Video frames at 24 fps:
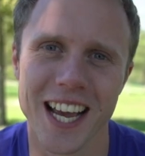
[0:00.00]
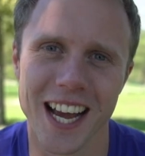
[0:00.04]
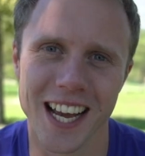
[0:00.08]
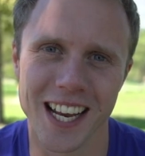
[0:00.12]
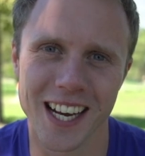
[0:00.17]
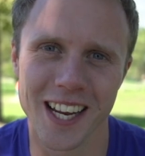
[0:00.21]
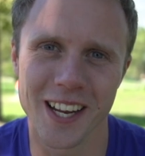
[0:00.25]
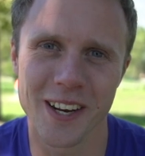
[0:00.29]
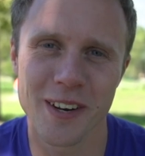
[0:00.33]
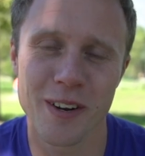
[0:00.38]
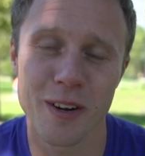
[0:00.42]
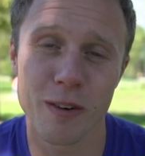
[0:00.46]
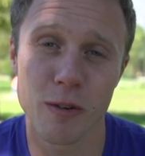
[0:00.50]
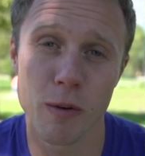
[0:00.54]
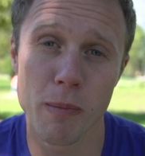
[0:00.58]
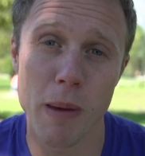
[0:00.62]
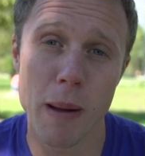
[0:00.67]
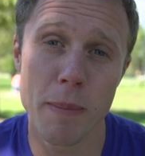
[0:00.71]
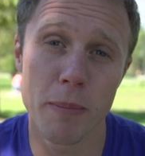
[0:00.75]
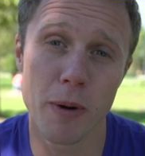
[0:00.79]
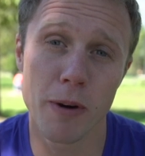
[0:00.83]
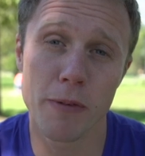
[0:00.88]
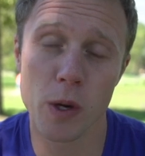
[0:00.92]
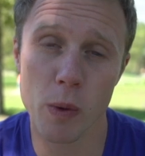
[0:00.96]
Kalian.
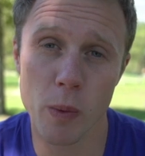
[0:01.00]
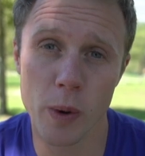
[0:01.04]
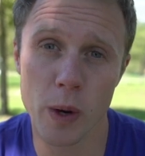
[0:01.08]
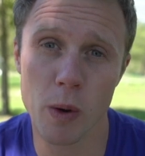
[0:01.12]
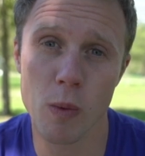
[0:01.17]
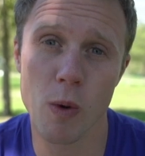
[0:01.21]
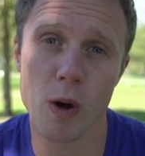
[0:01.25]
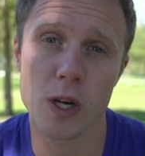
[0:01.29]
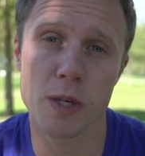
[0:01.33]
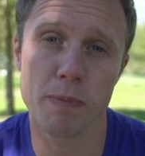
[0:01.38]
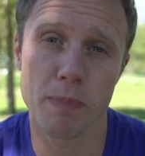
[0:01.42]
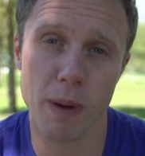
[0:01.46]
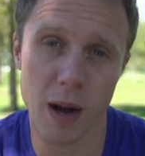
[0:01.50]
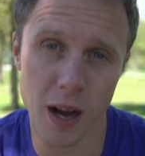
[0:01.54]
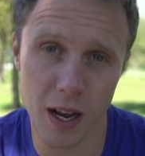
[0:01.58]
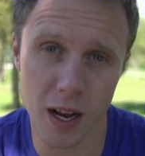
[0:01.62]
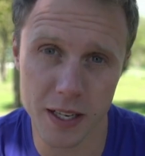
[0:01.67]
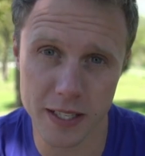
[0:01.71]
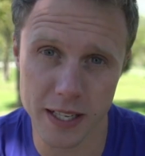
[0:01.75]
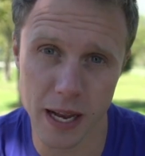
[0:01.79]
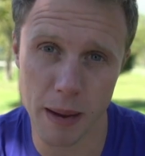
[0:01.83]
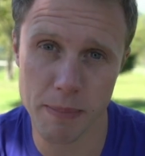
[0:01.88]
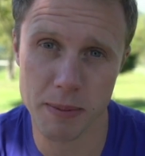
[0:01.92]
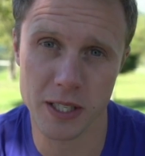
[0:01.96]
Remember, if you want to watch
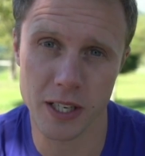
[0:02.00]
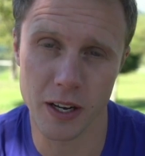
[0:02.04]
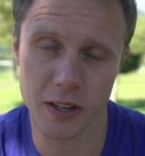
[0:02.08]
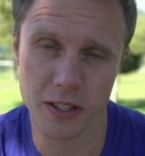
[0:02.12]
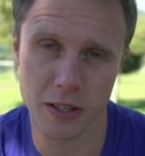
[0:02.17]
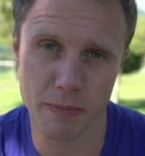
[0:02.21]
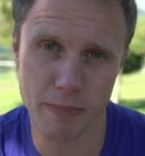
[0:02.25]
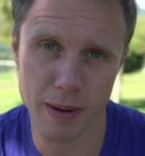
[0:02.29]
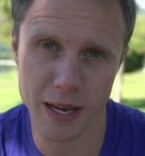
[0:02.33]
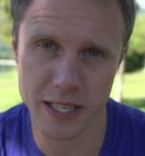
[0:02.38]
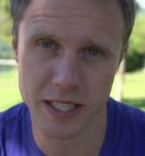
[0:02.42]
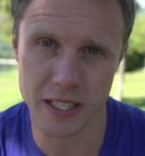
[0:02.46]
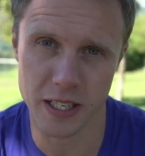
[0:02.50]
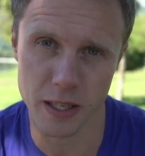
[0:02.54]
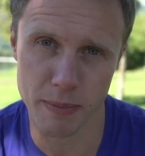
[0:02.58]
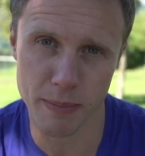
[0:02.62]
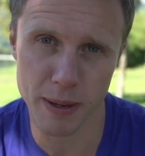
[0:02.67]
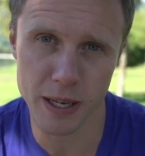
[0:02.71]
past episodes of Best of the